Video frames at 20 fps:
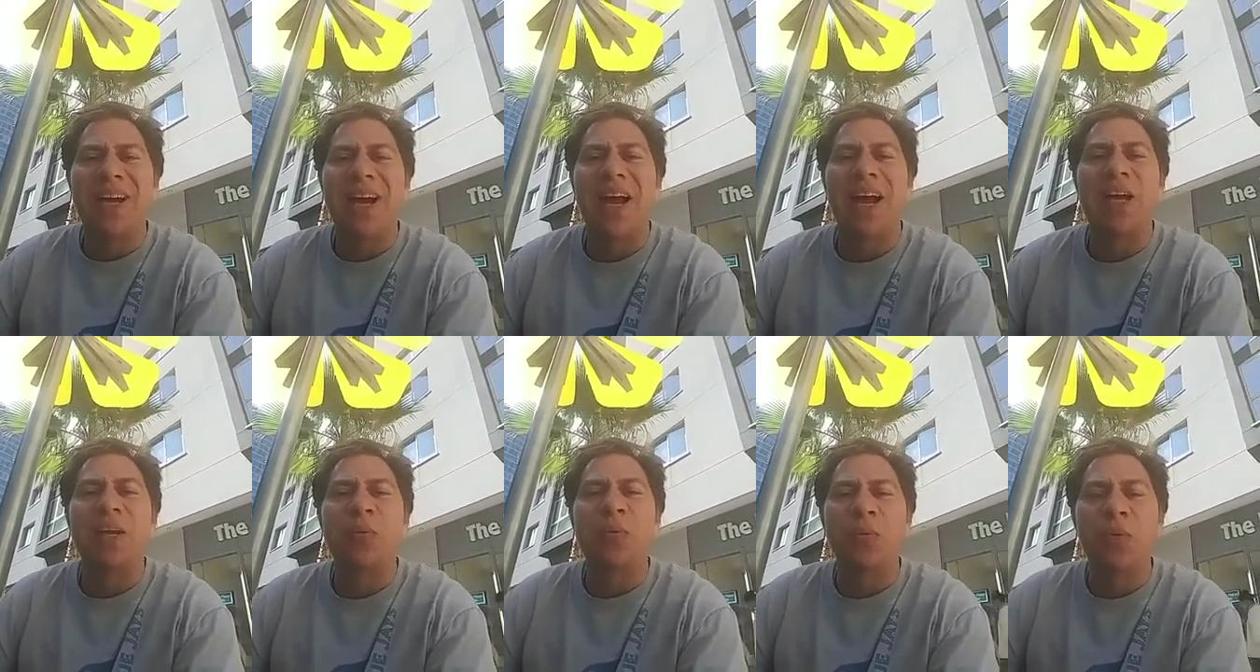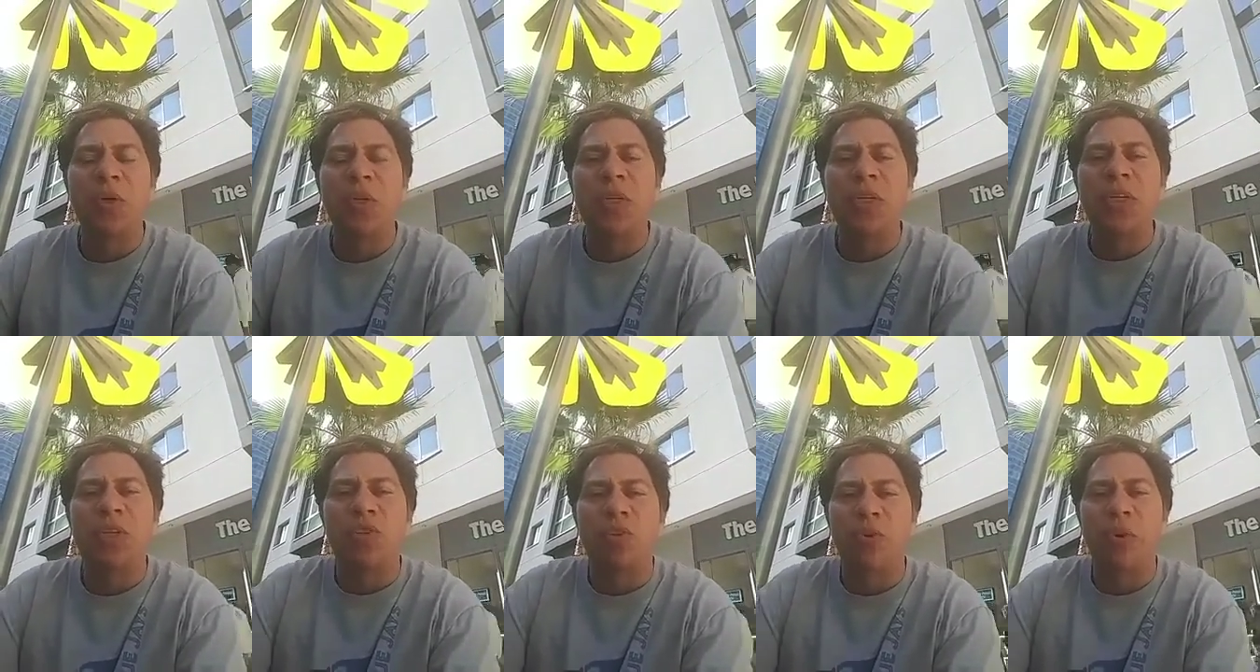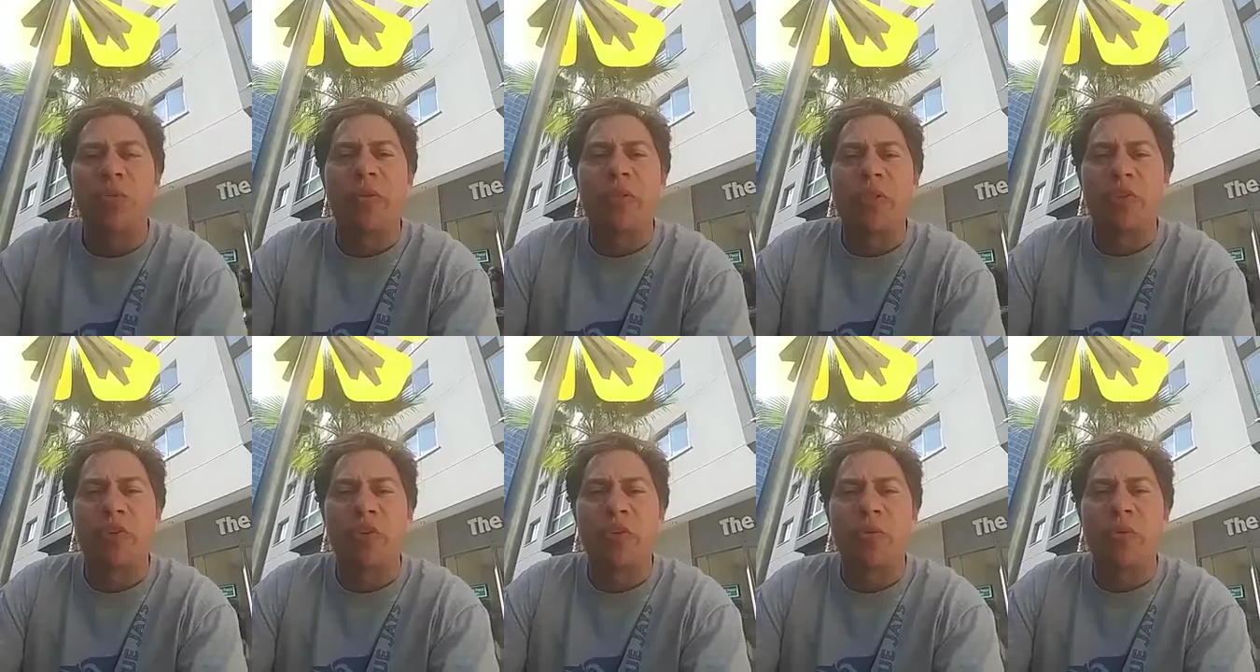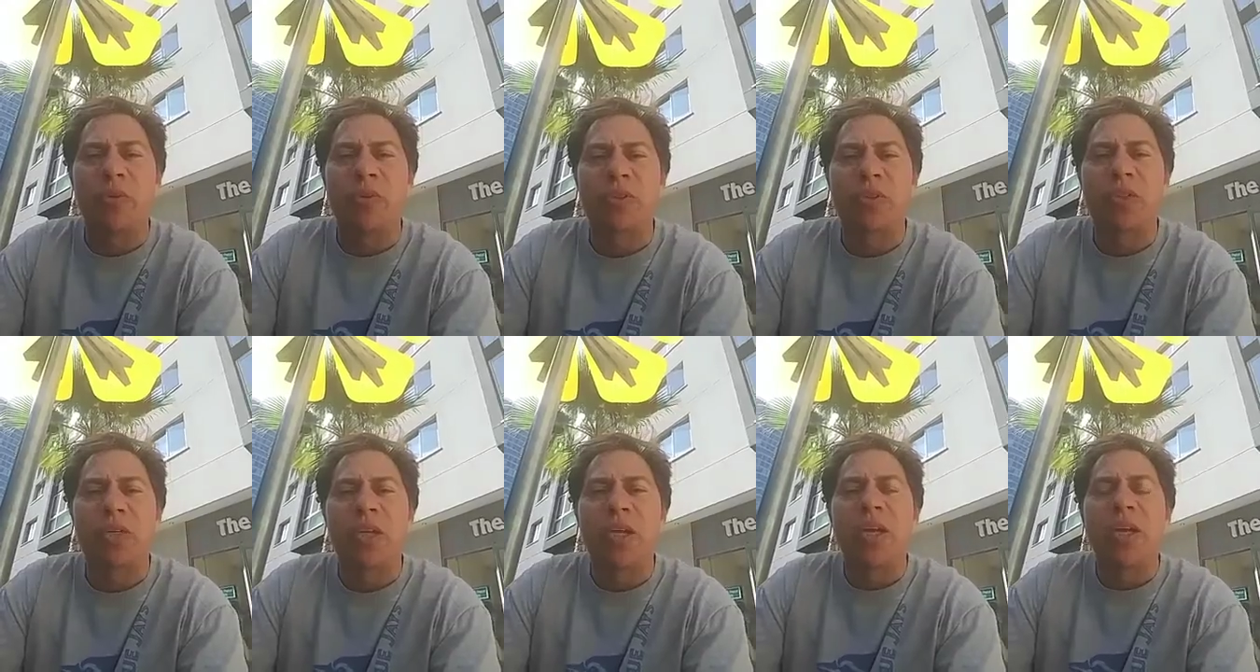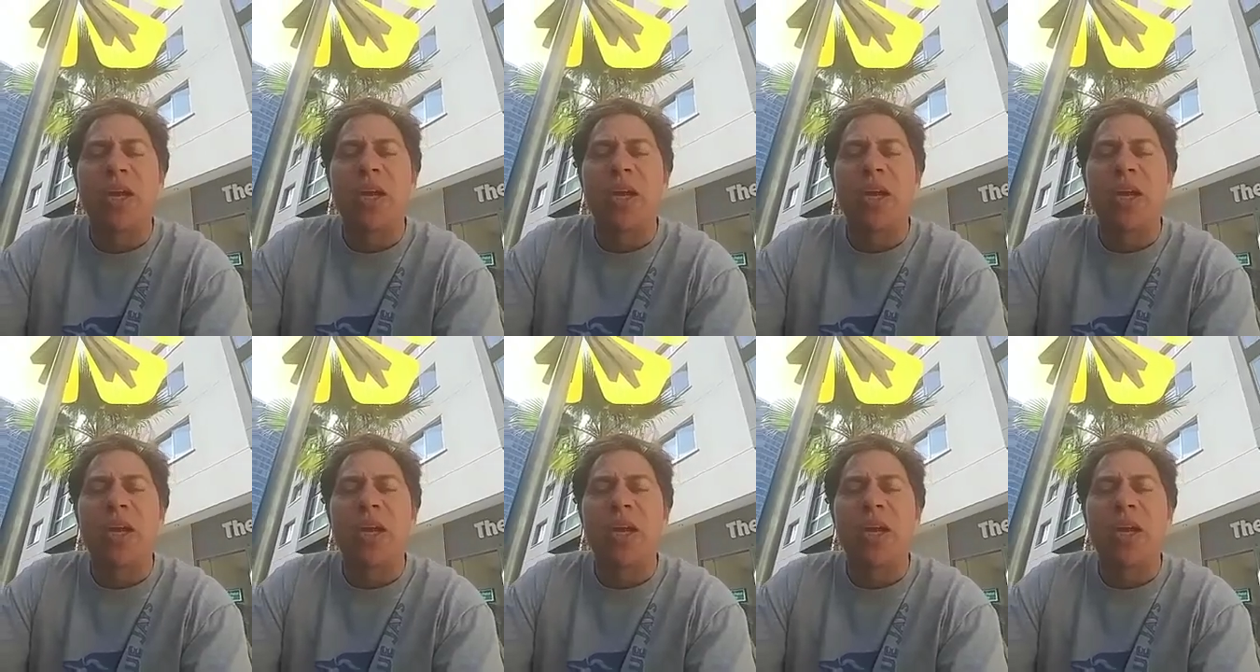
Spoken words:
I really enjoy these shoes.